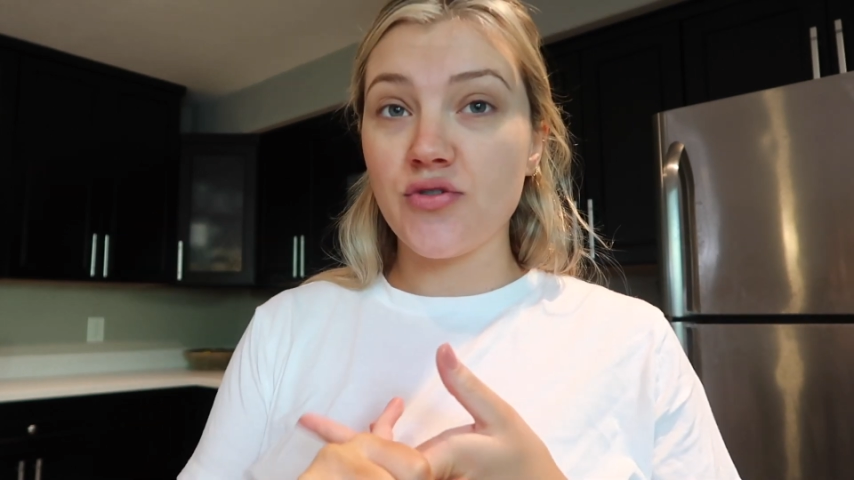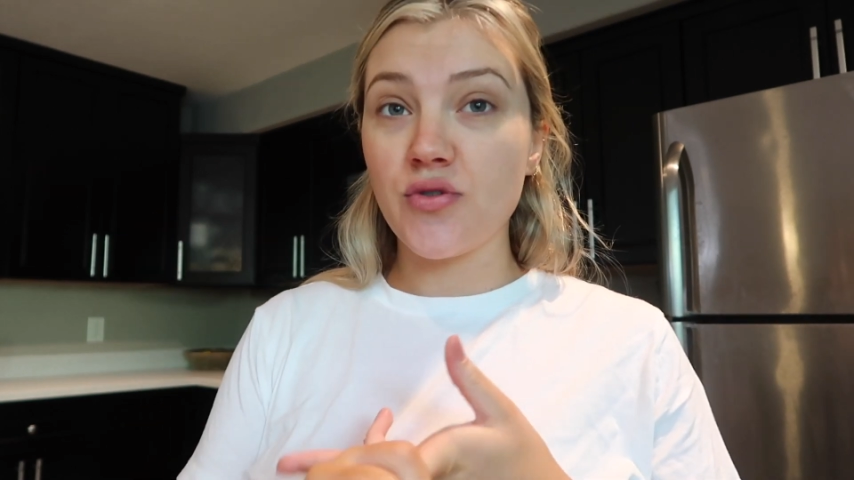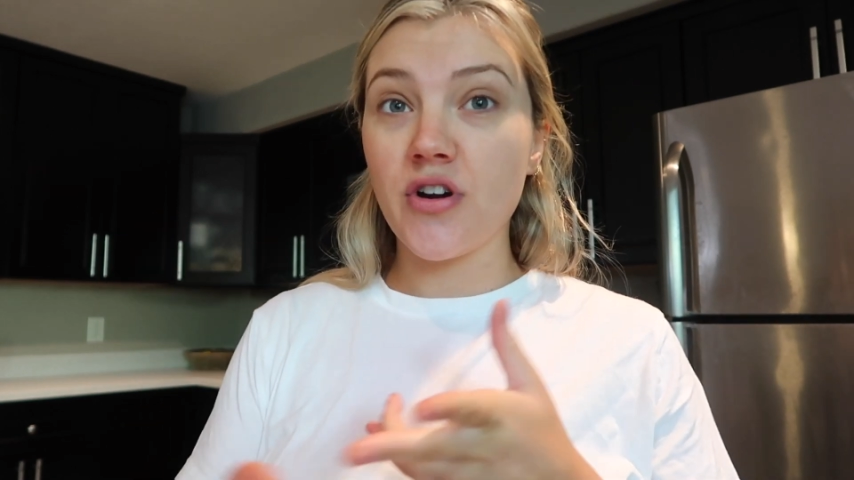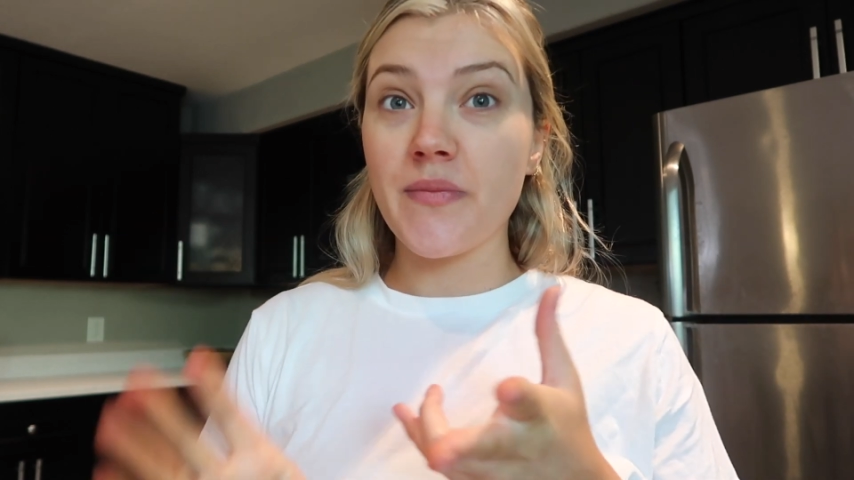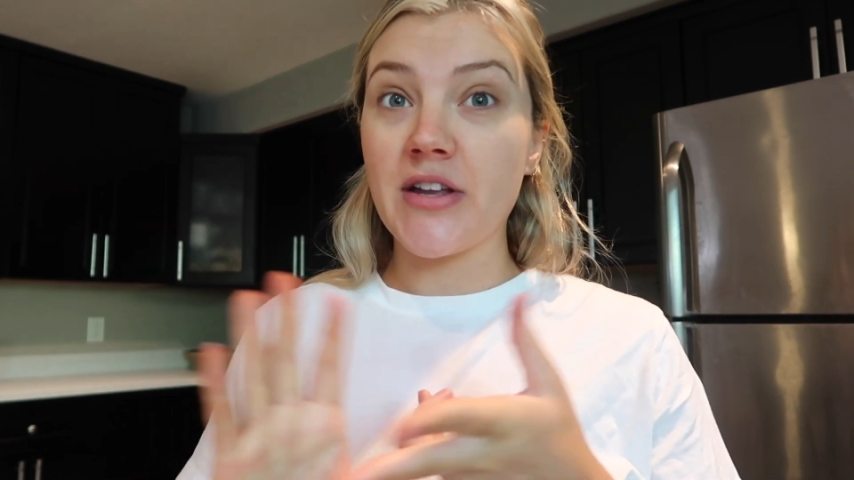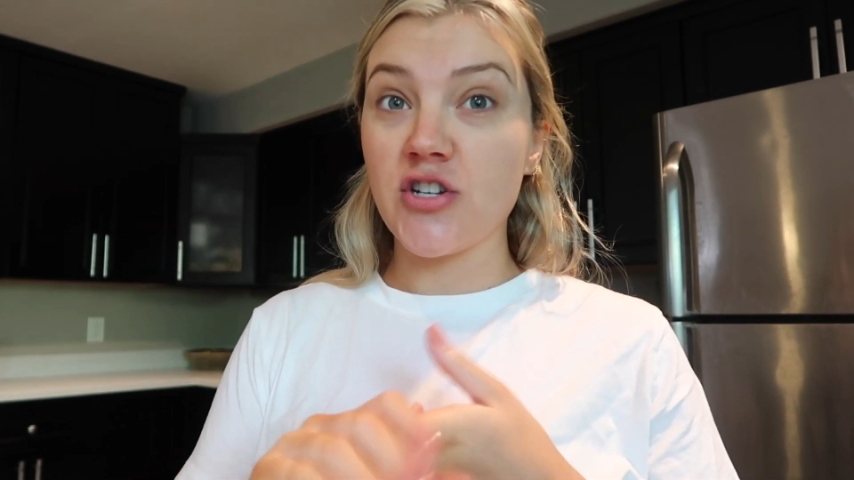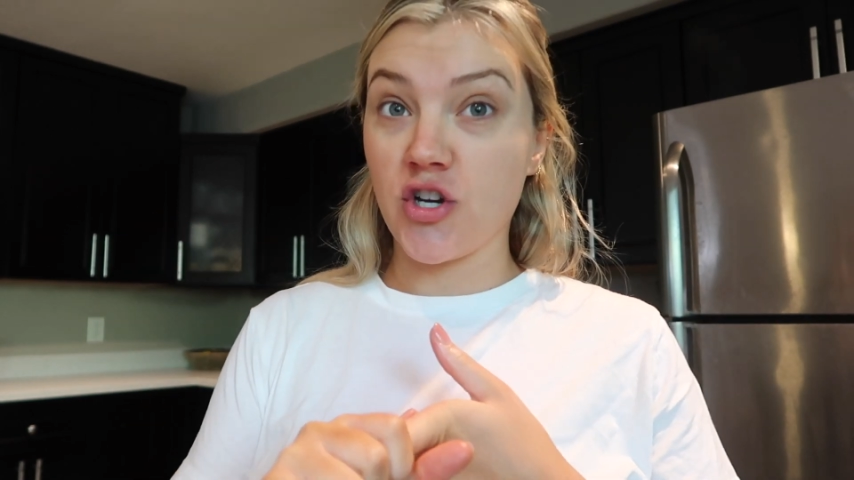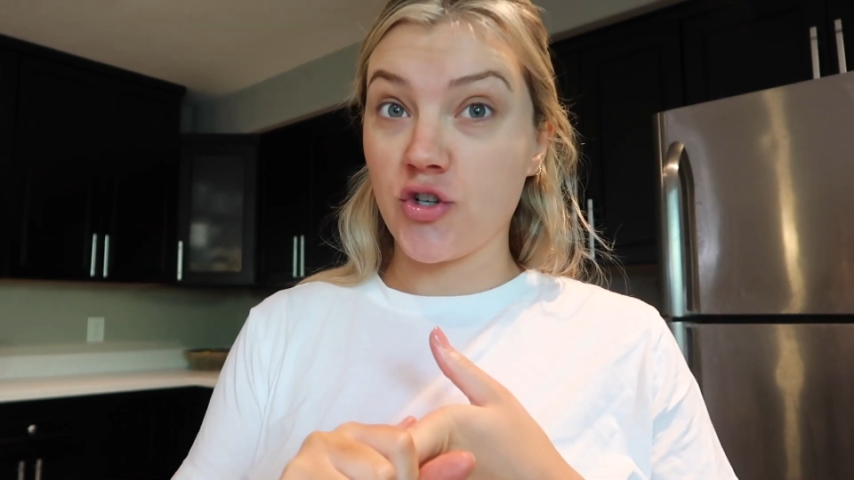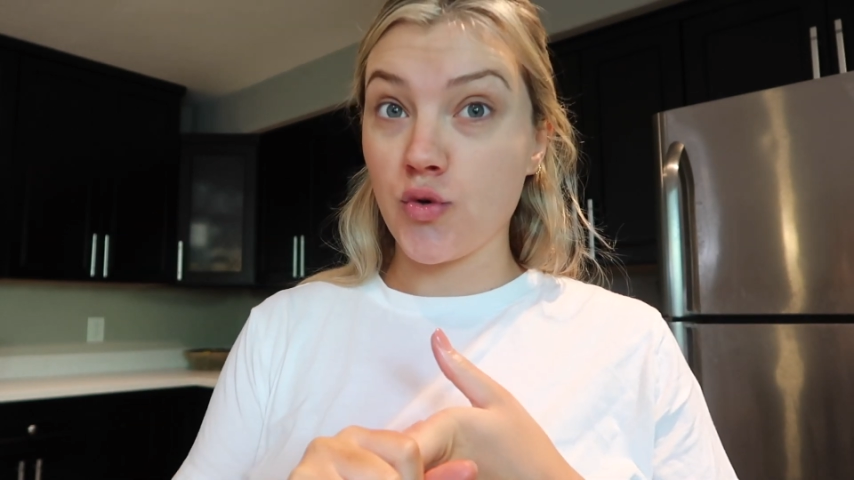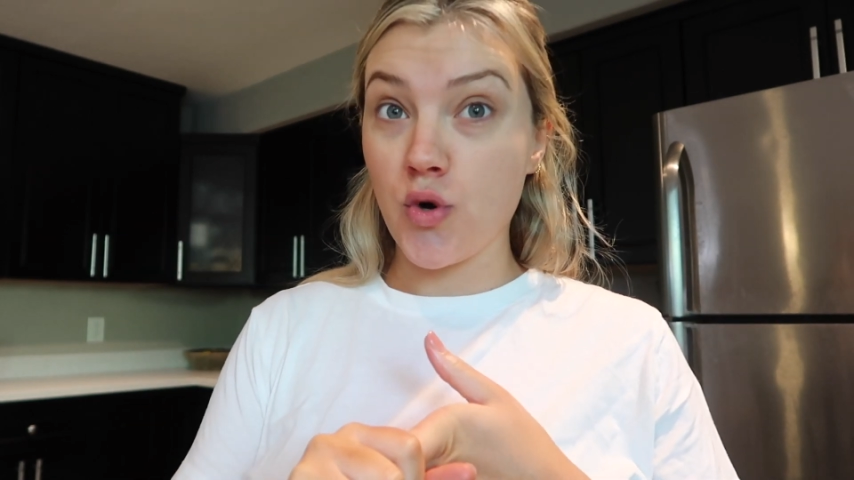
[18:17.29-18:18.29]
drawer and my
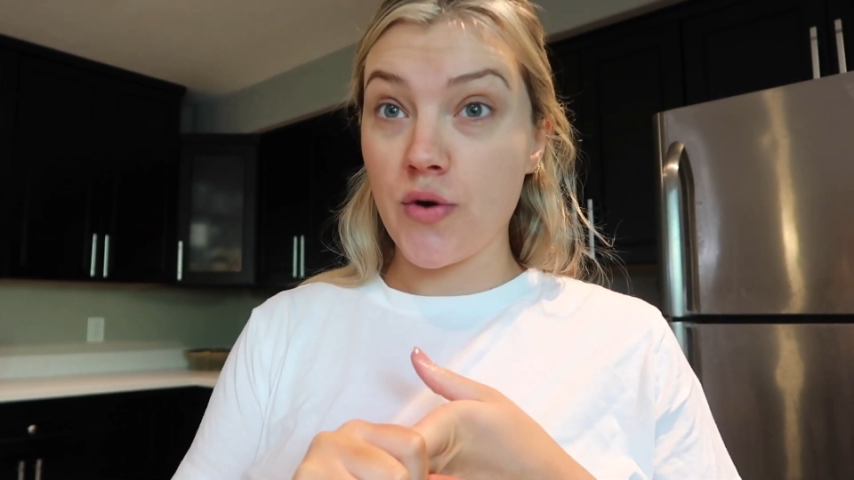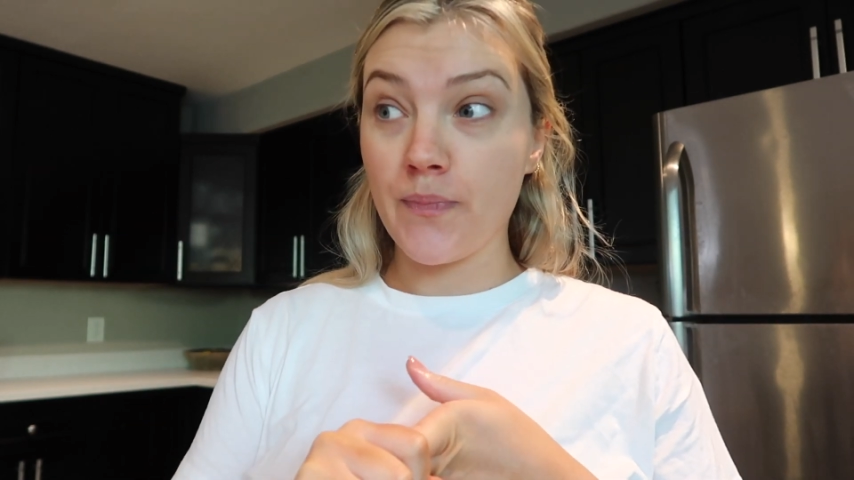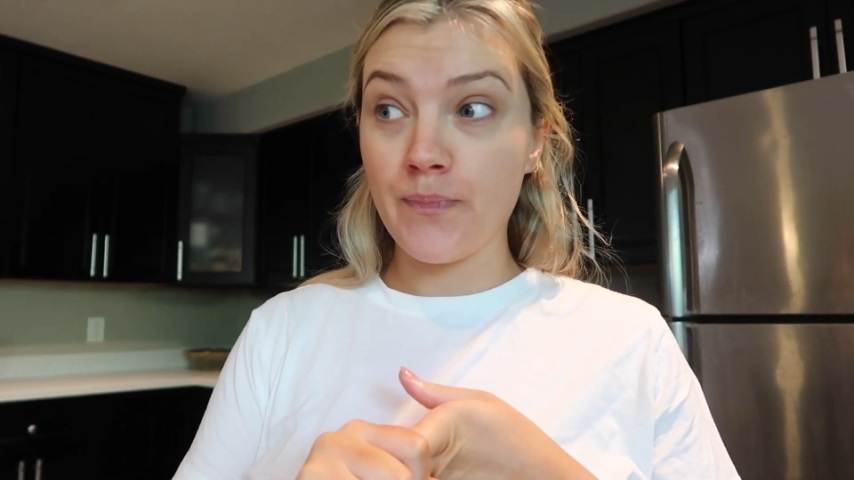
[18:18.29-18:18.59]
junk drawer.